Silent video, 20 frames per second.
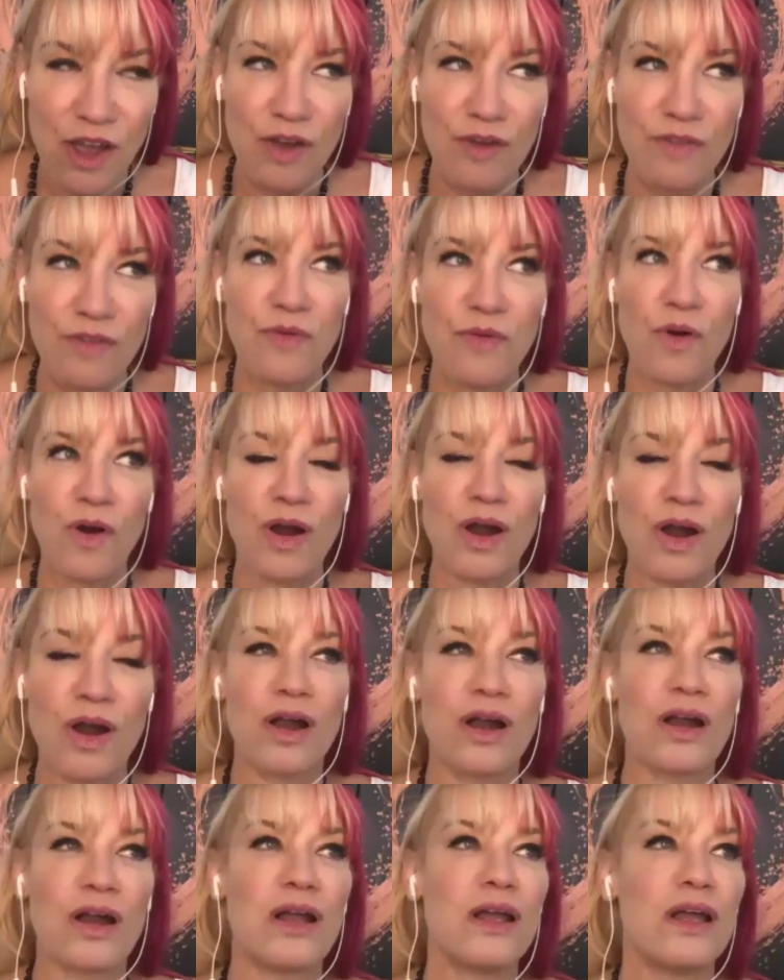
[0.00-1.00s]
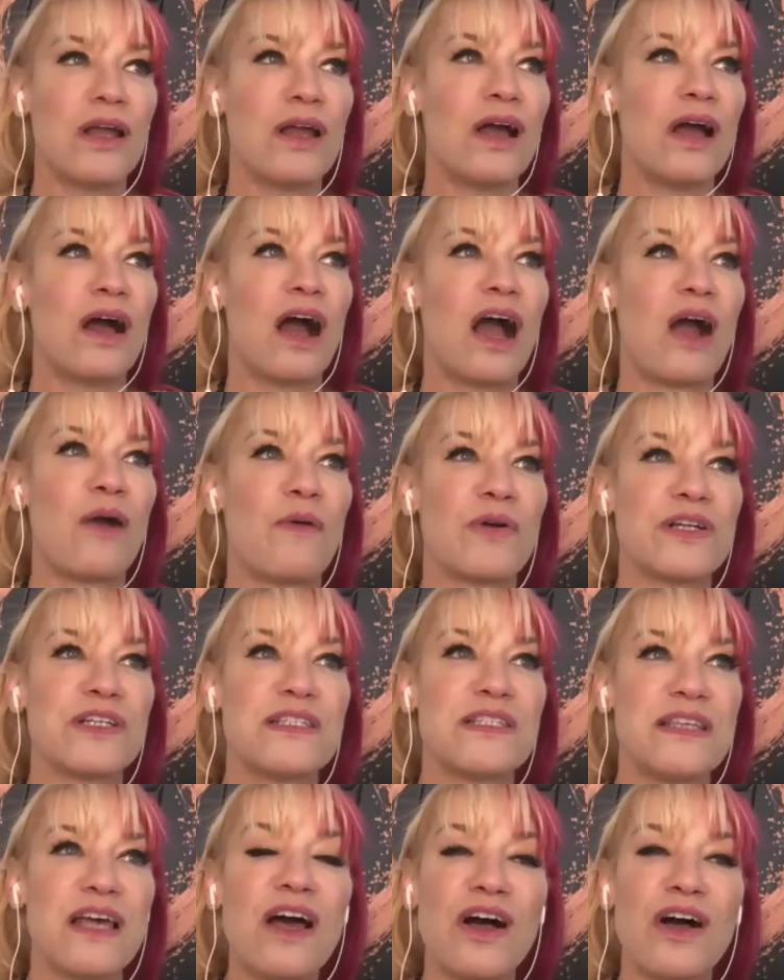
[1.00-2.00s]
for
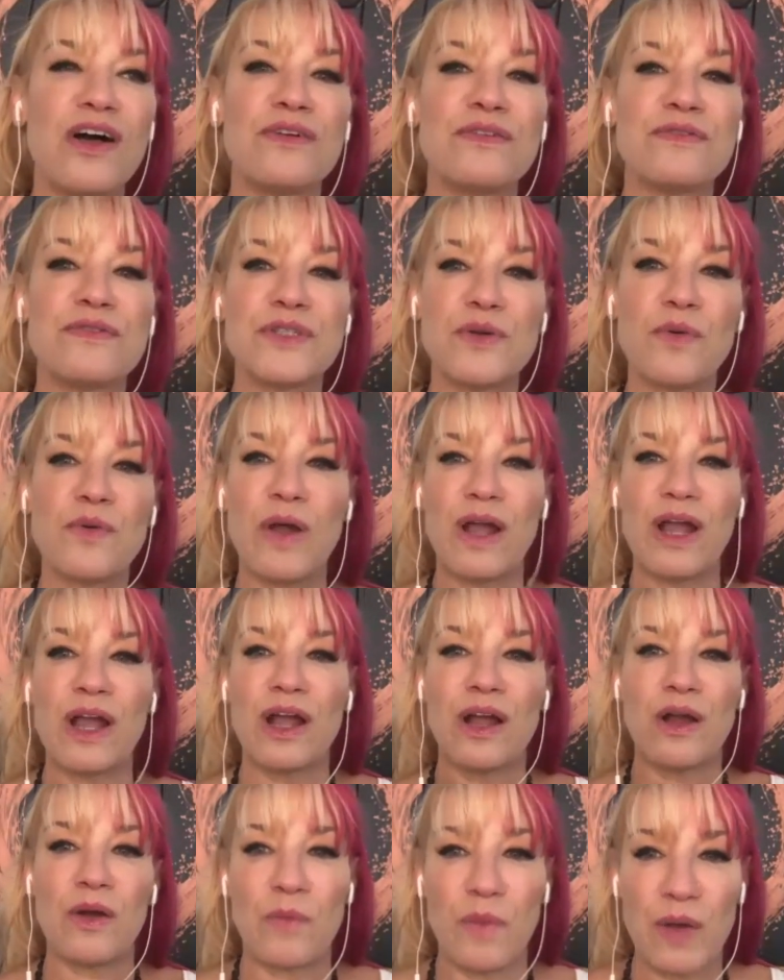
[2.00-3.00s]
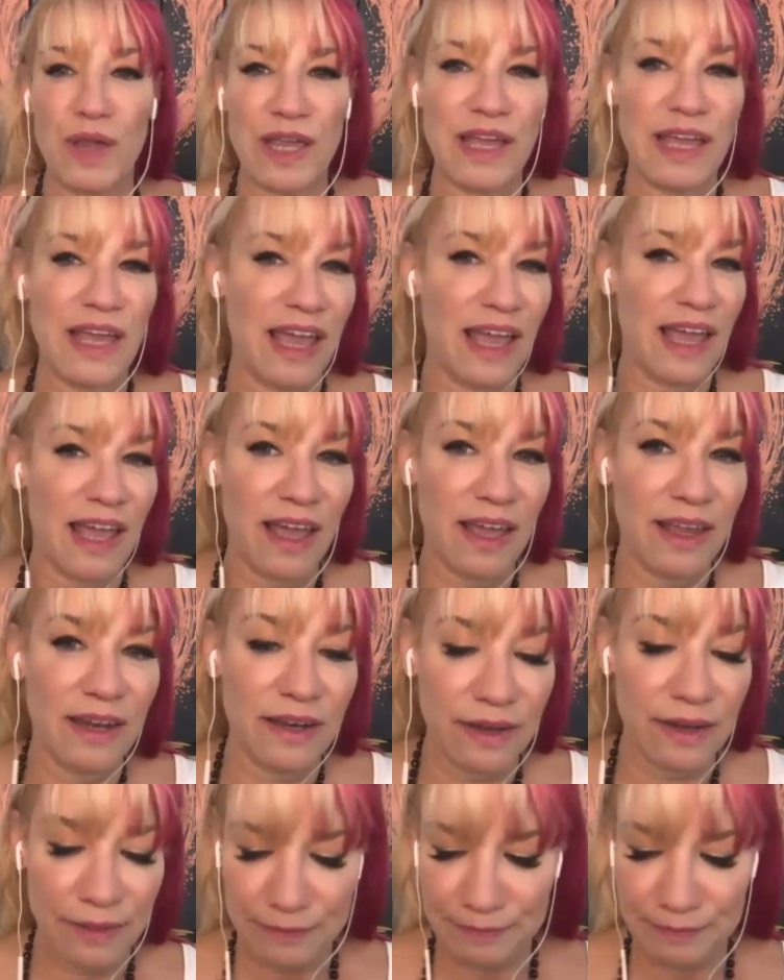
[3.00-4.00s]
ourselves where we can